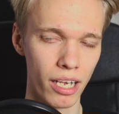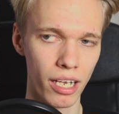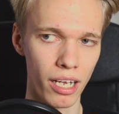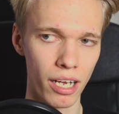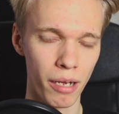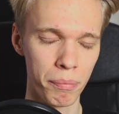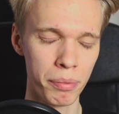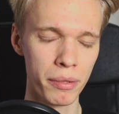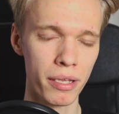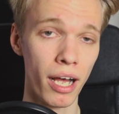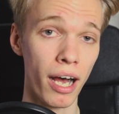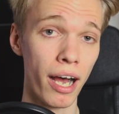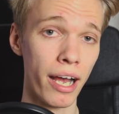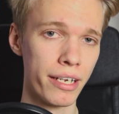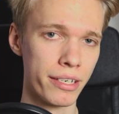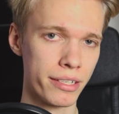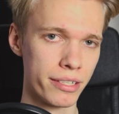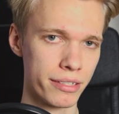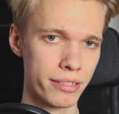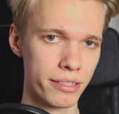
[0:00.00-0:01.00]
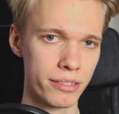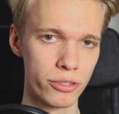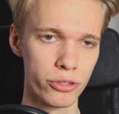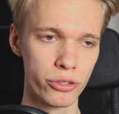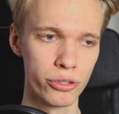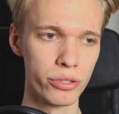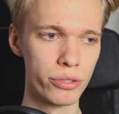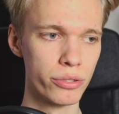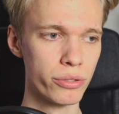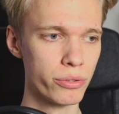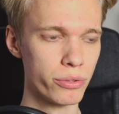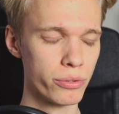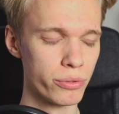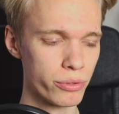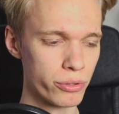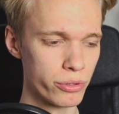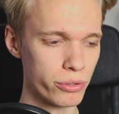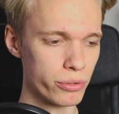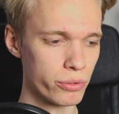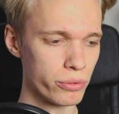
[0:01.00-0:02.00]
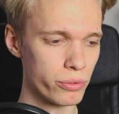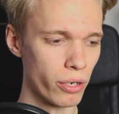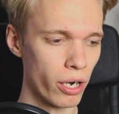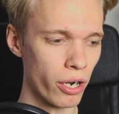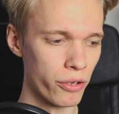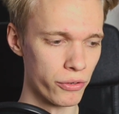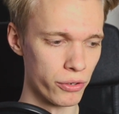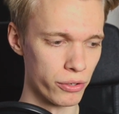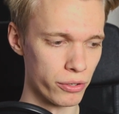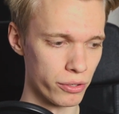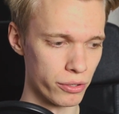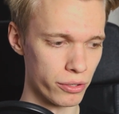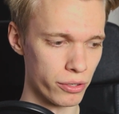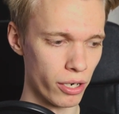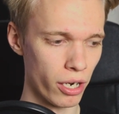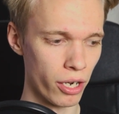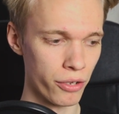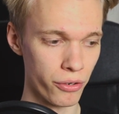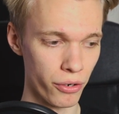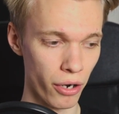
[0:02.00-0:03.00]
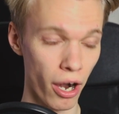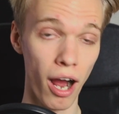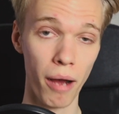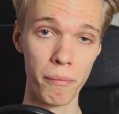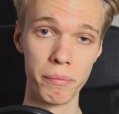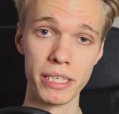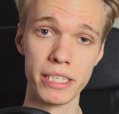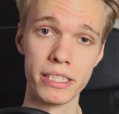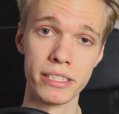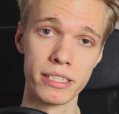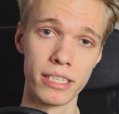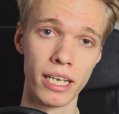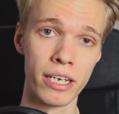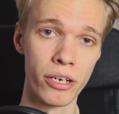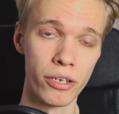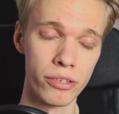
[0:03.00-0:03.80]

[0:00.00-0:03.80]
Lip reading: applied to other hobbies and